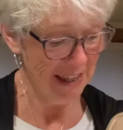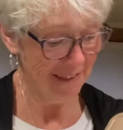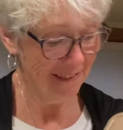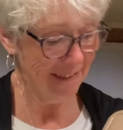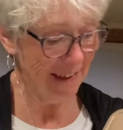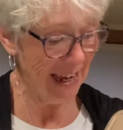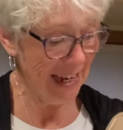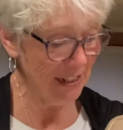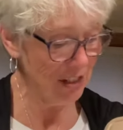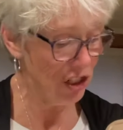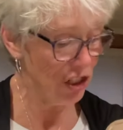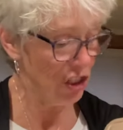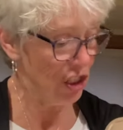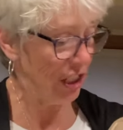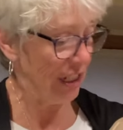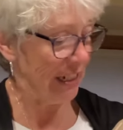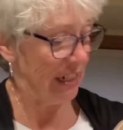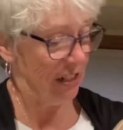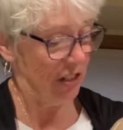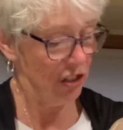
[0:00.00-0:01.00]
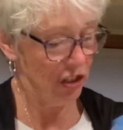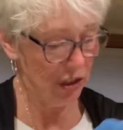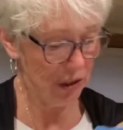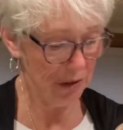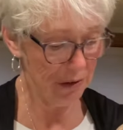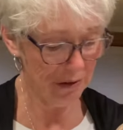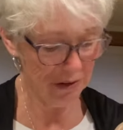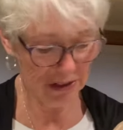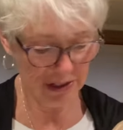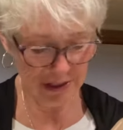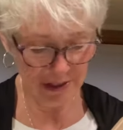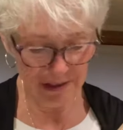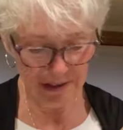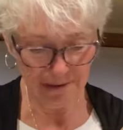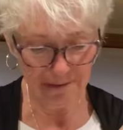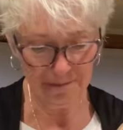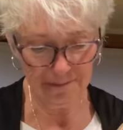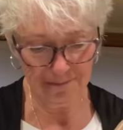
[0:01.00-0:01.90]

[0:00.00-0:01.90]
that chicken juice